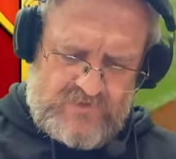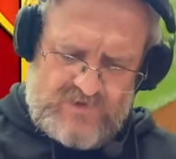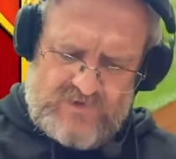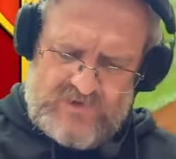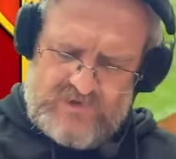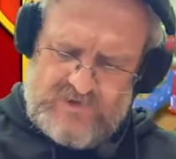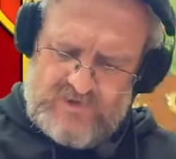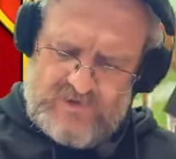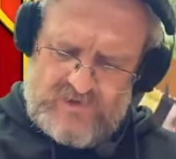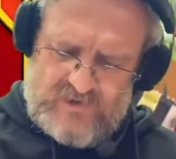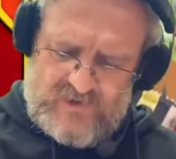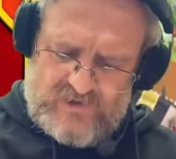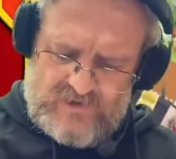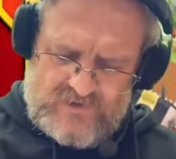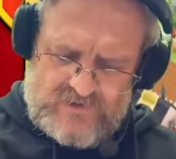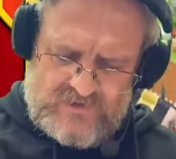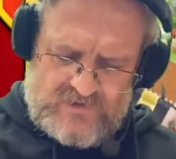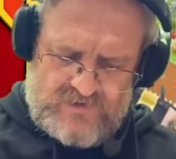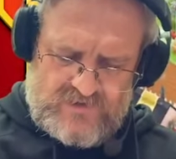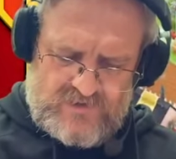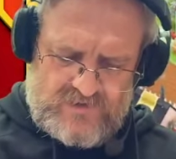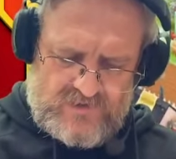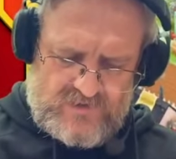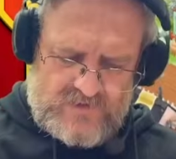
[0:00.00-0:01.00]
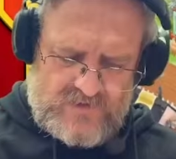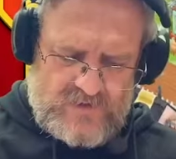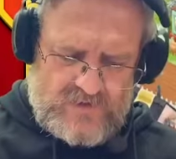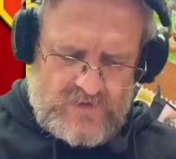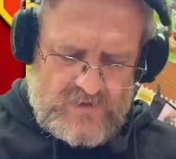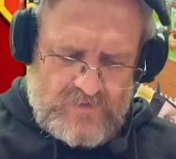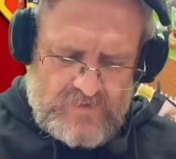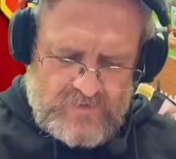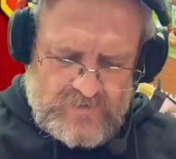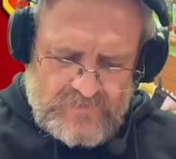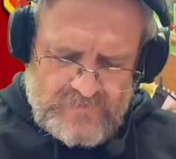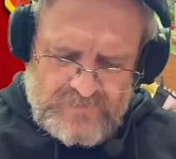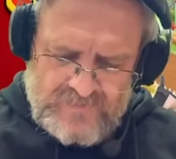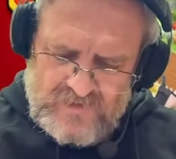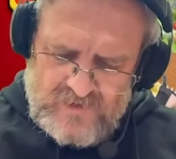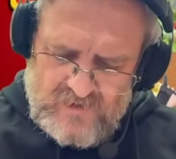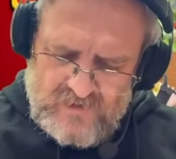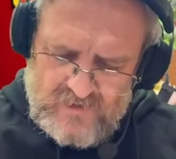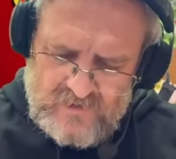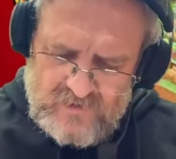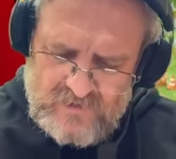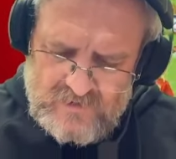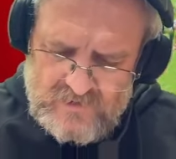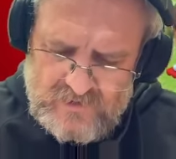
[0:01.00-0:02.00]
chests.
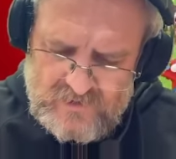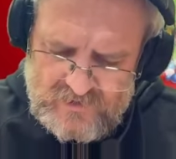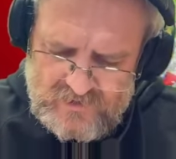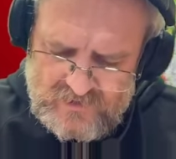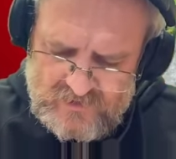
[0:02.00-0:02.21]
I